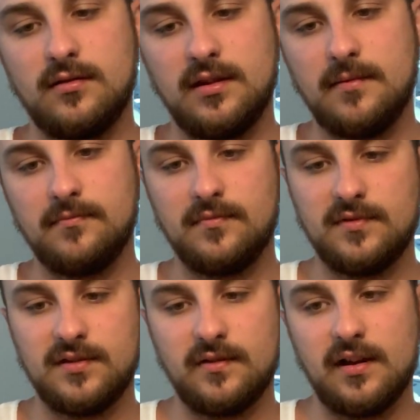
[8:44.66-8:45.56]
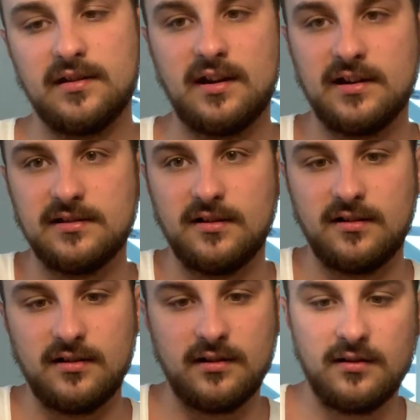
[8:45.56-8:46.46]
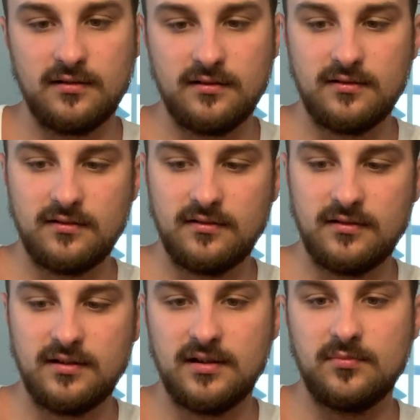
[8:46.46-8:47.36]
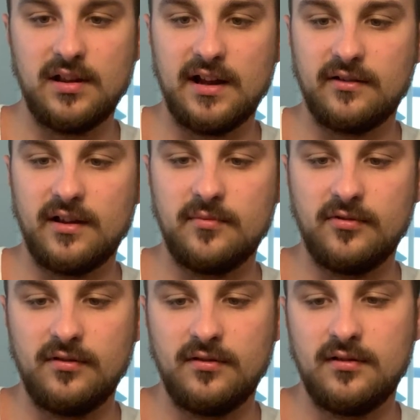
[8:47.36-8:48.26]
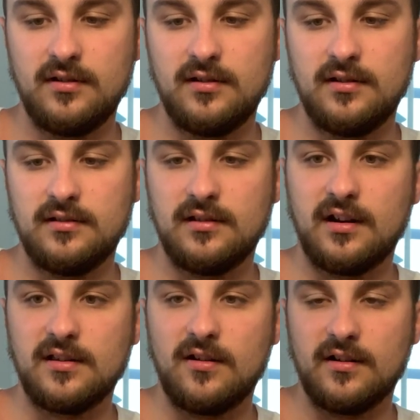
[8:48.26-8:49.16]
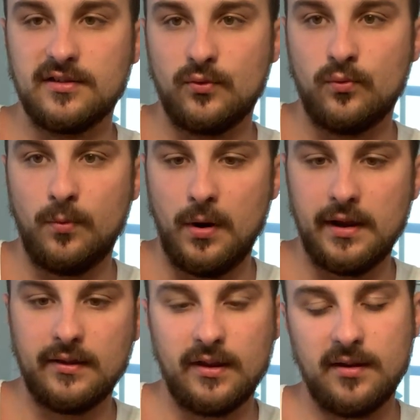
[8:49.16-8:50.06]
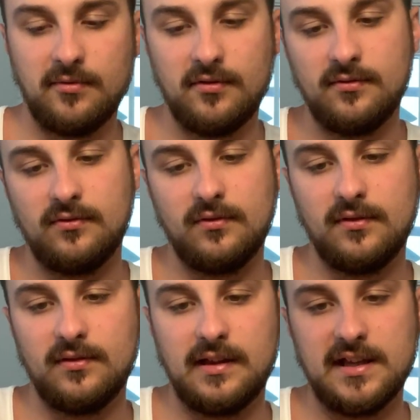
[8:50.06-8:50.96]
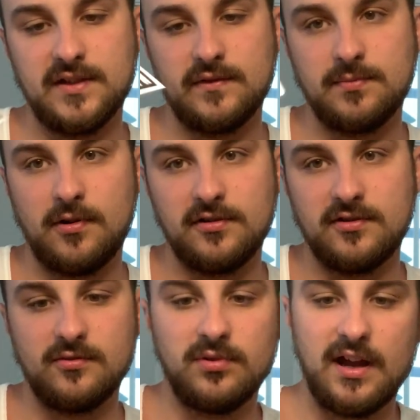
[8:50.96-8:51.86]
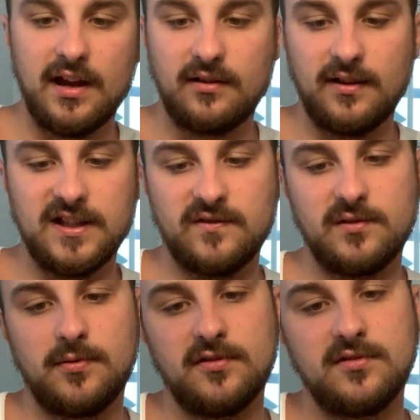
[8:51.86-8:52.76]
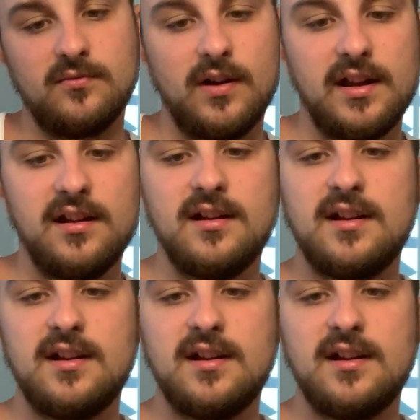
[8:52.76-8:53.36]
Yep. So I got Naughty Dog, black label, Naughty Dog in the white label, Last of Us Part 2 black, Last of Us Part 2 white,